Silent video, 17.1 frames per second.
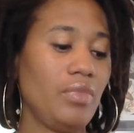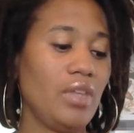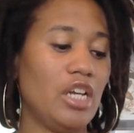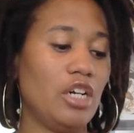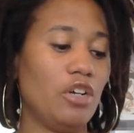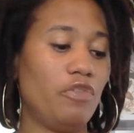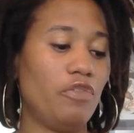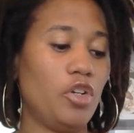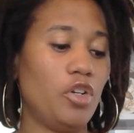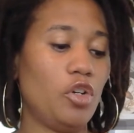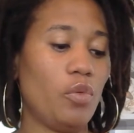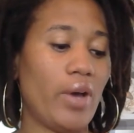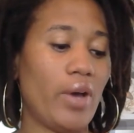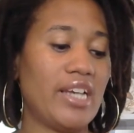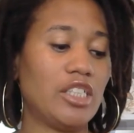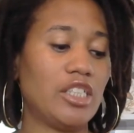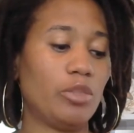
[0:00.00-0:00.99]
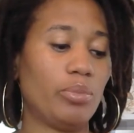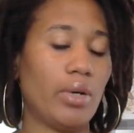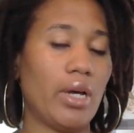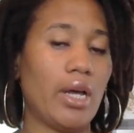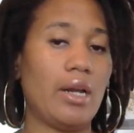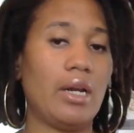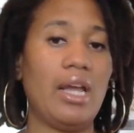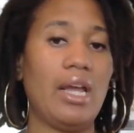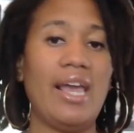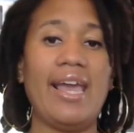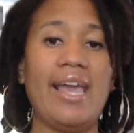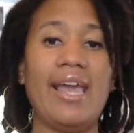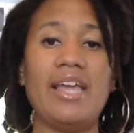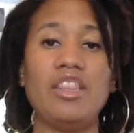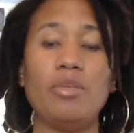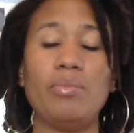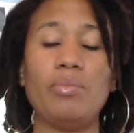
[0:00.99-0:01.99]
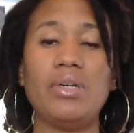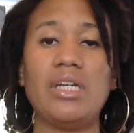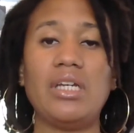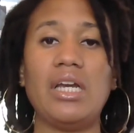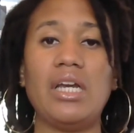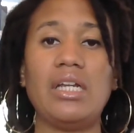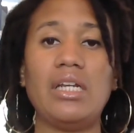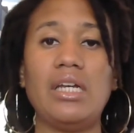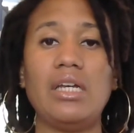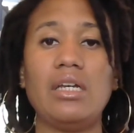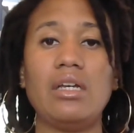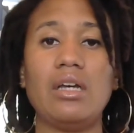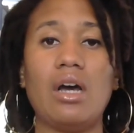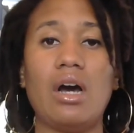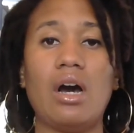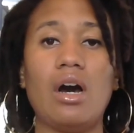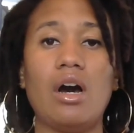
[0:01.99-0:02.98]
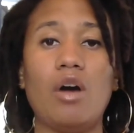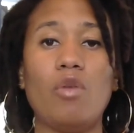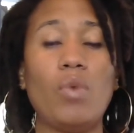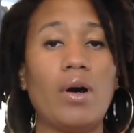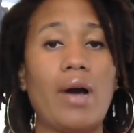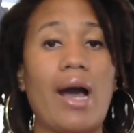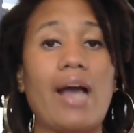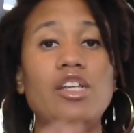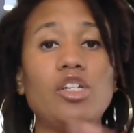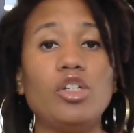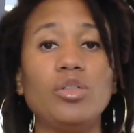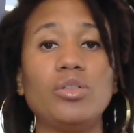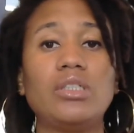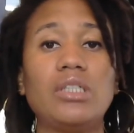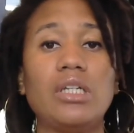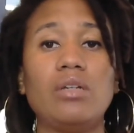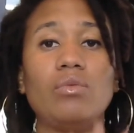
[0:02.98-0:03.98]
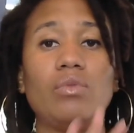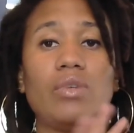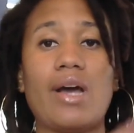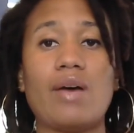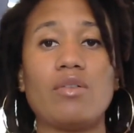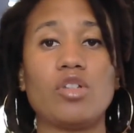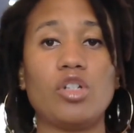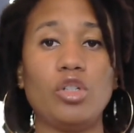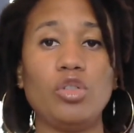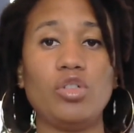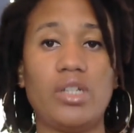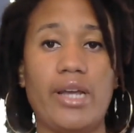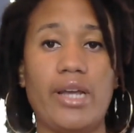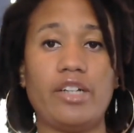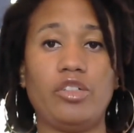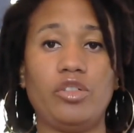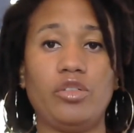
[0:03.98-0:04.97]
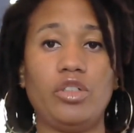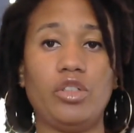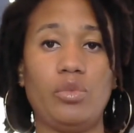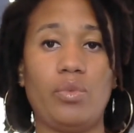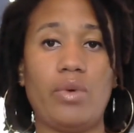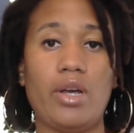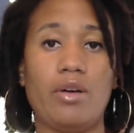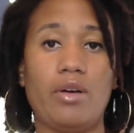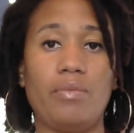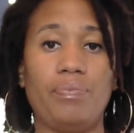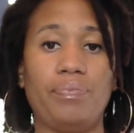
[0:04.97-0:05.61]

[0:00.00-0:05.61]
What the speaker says: in a few ways, but in the beginning, well, I used it when I was loose natural as well.